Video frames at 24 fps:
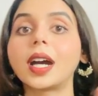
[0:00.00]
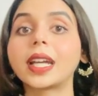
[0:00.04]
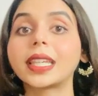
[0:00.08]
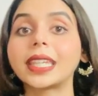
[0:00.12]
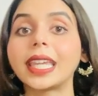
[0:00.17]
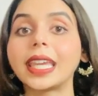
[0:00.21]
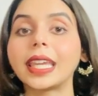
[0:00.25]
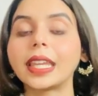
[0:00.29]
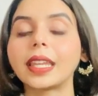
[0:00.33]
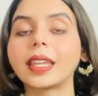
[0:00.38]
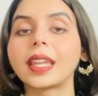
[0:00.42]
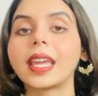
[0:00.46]

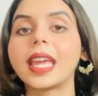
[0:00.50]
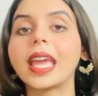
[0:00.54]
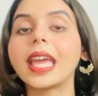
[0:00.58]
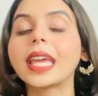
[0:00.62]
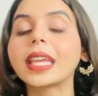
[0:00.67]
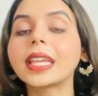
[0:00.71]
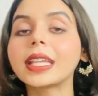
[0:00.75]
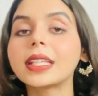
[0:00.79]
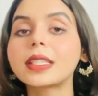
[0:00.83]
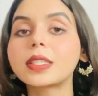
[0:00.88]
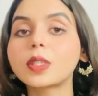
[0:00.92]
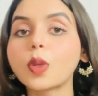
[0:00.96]
Again,
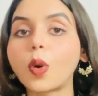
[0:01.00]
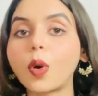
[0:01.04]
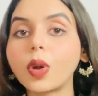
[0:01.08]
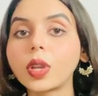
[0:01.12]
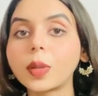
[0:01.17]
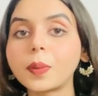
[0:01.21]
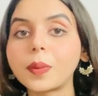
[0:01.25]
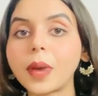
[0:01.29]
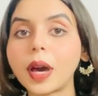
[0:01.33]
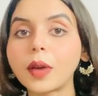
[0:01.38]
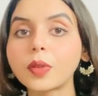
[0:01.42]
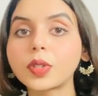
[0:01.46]
it's all
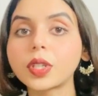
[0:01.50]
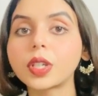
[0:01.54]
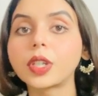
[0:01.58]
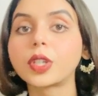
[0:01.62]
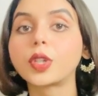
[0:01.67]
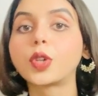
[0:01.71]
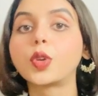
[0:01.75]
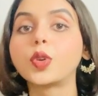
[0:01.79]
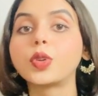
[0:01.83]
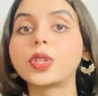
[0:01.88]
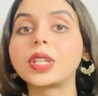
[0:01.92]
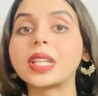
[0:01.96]
about a
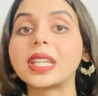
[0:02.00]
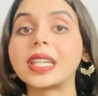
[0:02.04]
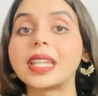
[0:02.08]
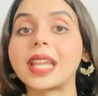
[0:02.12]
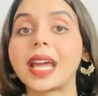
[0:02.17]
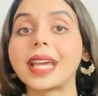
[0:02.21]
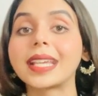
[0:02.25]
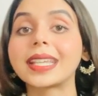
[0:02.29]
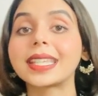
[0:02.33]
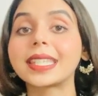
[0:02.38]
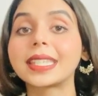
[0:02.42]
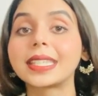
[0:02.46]
good,
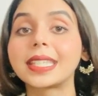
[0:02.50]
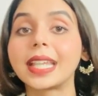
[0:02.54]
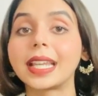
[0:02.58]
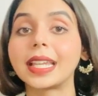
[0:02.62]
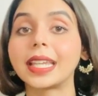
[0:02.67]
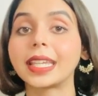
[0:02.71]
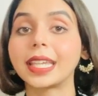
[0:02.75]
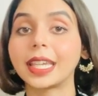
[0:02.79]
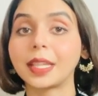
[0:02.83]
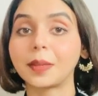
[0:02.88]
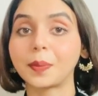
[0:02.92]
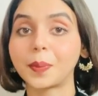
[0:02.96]
nice,
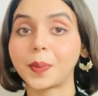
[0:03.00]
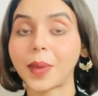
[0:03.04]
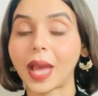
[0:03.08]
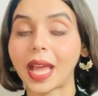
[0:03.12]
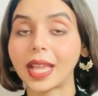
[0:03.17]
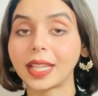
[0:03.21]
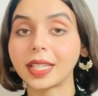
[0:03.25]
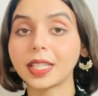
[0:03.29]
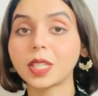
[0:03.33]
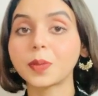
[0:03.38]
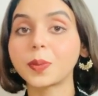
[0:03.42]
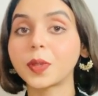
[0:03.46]
delicate
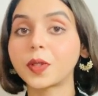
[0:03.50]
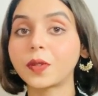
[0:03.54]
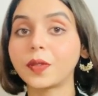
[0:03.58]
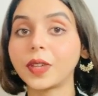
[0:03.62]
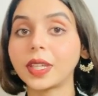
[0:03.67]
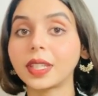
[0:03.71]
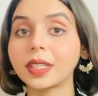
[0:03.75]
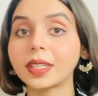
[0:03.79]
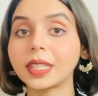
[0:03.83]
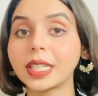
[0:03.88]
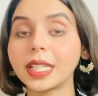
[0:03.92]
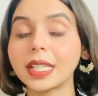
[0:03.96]
balance
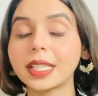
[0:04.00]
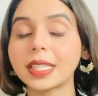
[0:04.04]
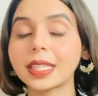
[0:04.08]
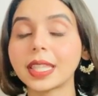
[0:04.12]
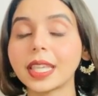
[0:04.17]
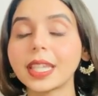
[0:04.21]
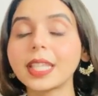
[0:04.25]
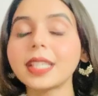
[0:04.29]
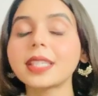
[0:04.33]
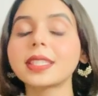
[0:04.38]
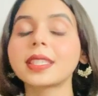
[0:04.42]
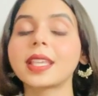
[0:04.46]
between these
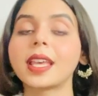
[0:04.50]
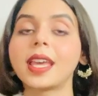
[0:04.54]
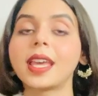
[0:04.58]
things.